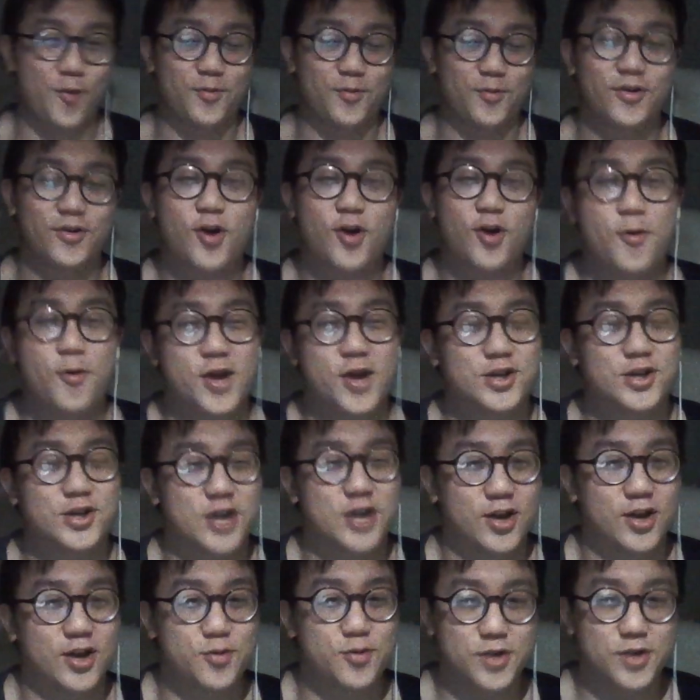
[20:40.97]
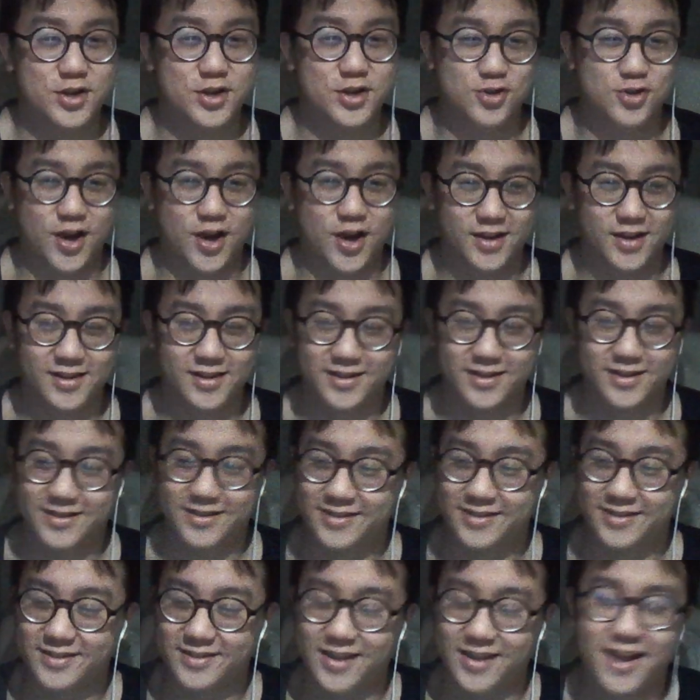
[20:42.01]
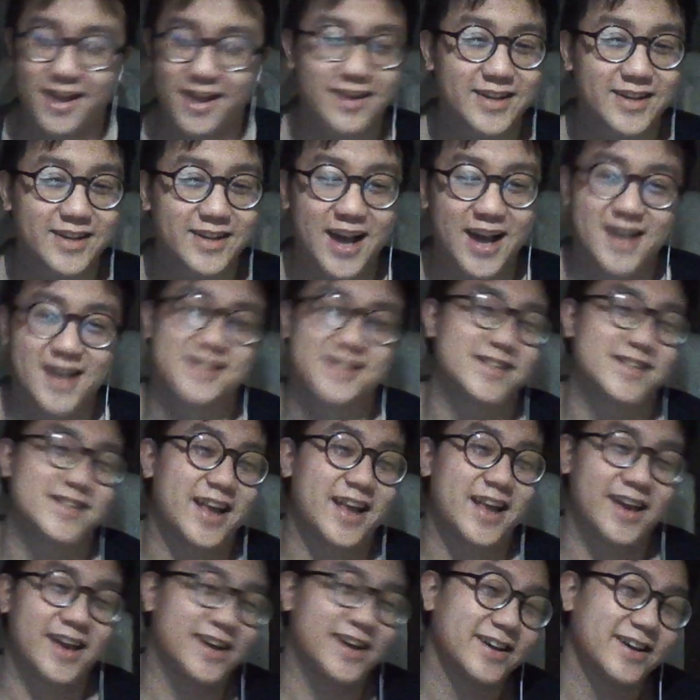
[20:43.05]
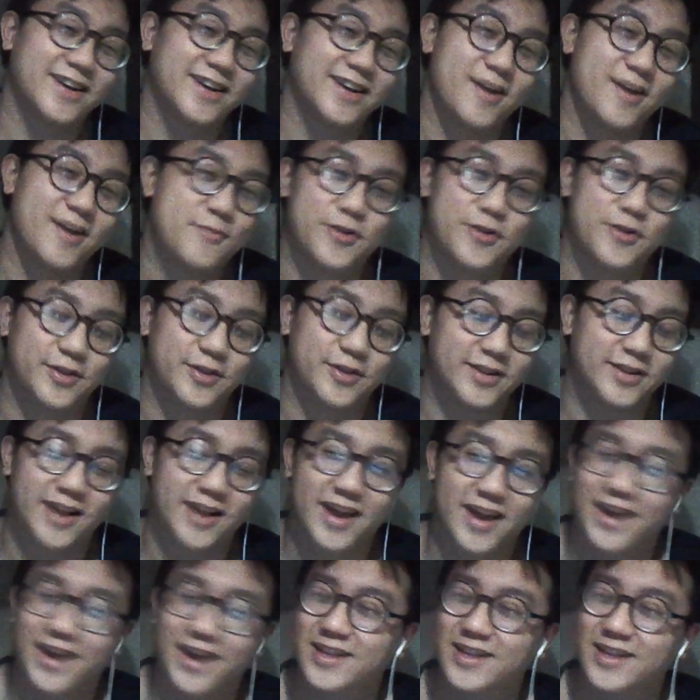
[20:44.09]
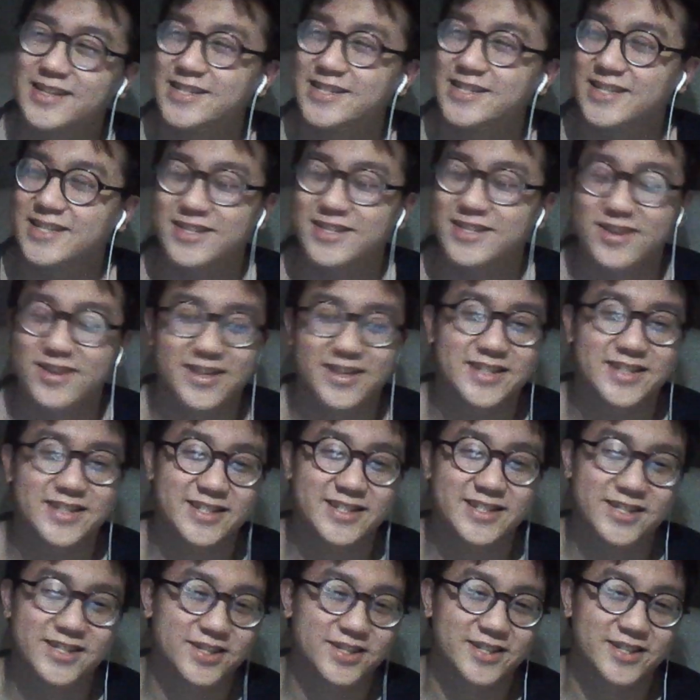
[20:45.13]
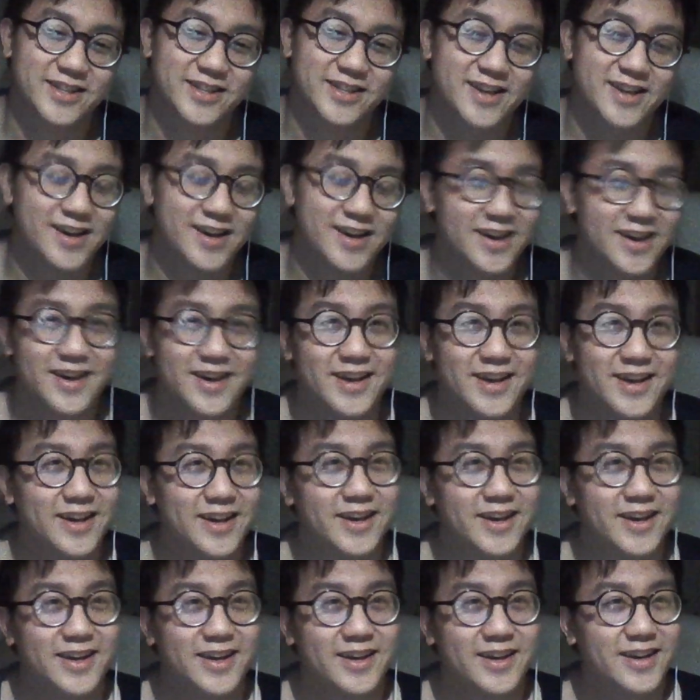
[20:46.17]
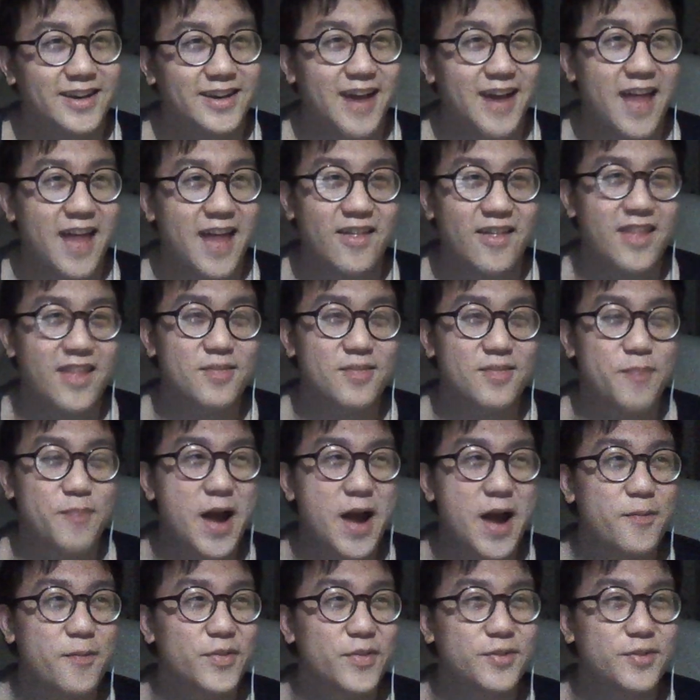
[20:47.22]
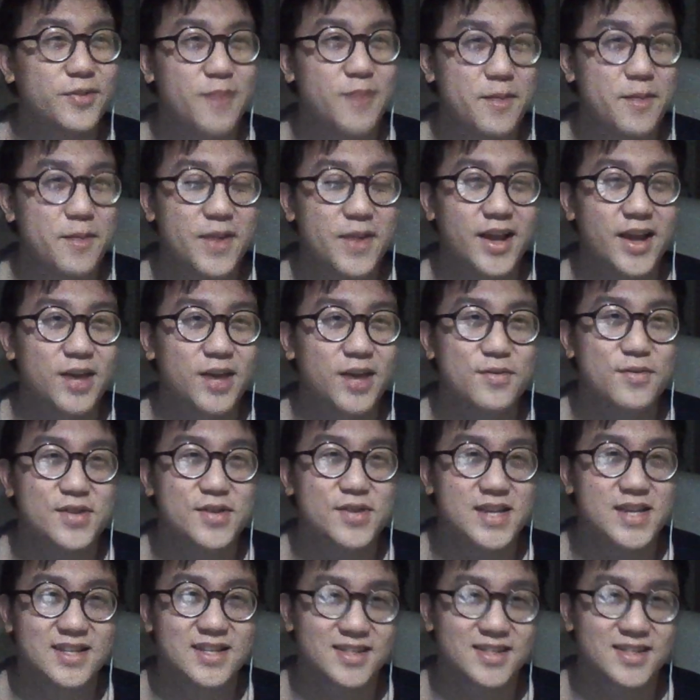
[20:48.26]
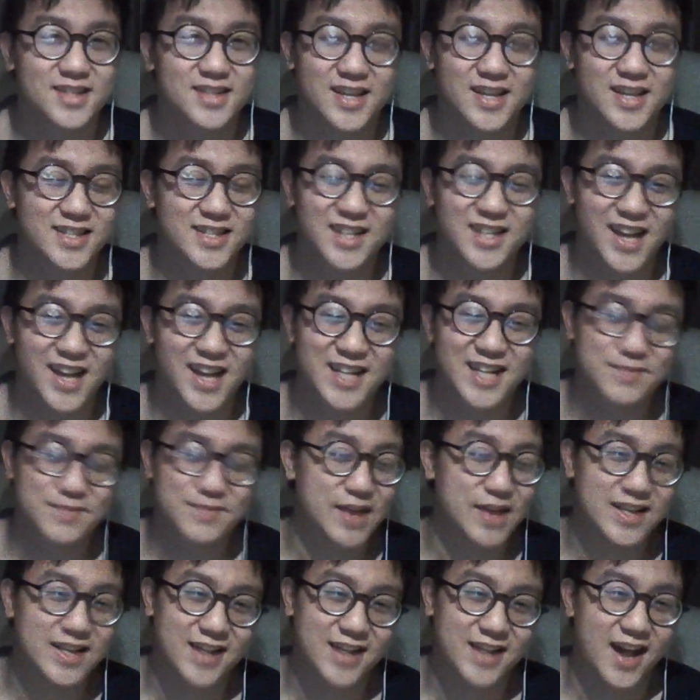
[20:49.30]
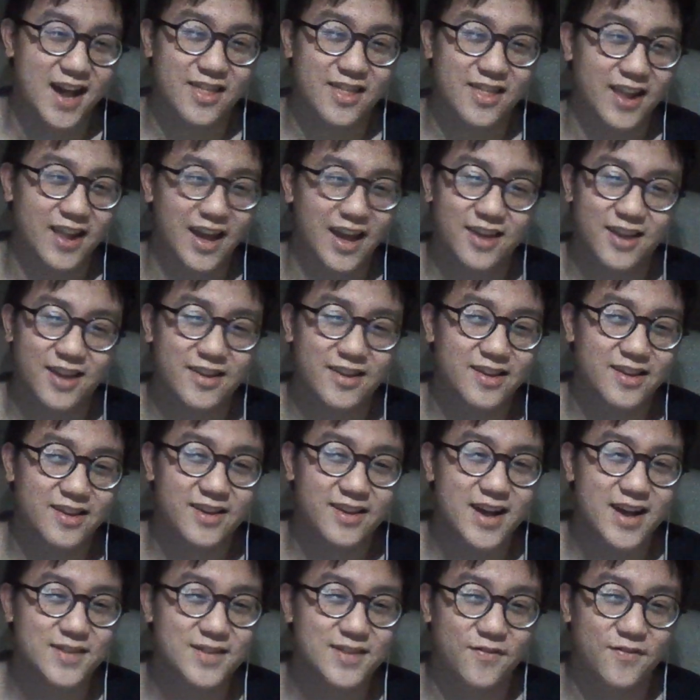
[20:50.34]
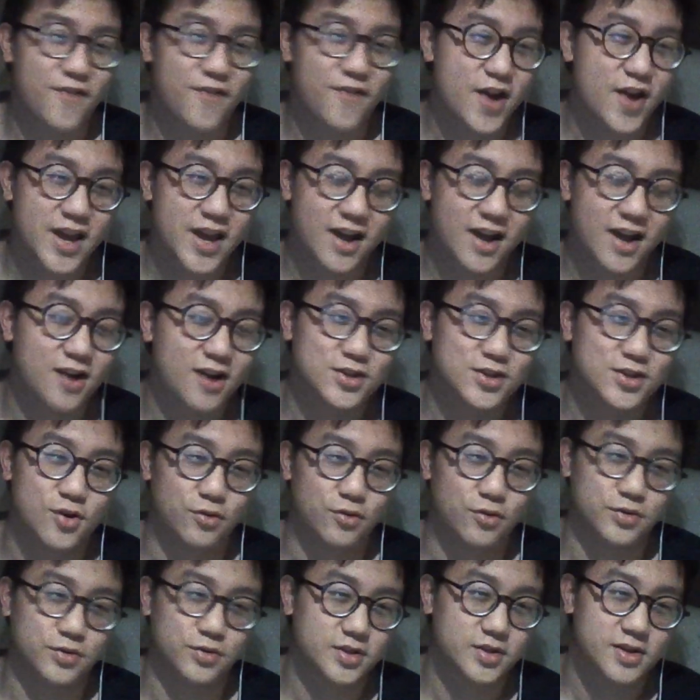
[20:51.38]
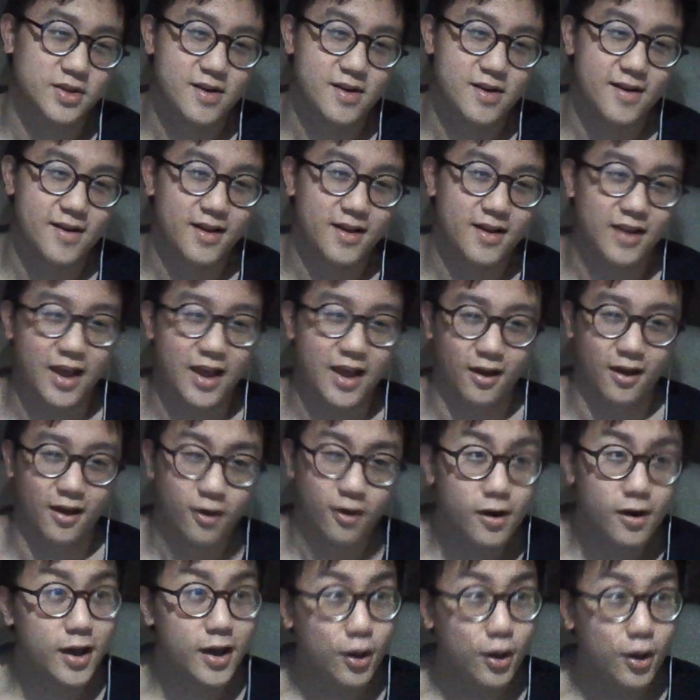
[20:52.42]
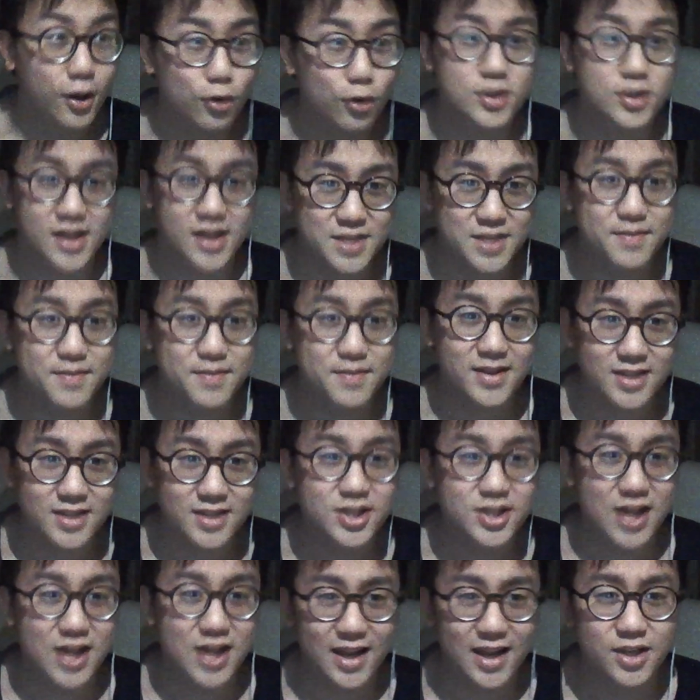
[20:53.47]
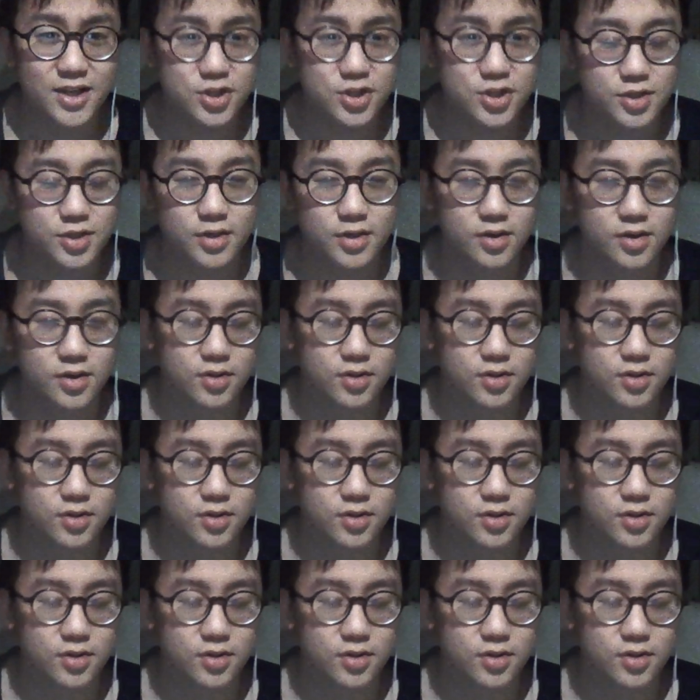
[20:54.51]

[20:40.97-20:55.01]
not copyright strike community strike guys like come on this is this is just and, and the black the blackpilling community isn't isn't a nice place either. Like you guys are fucking assholes. And you go. He looks like he's mentally challenged.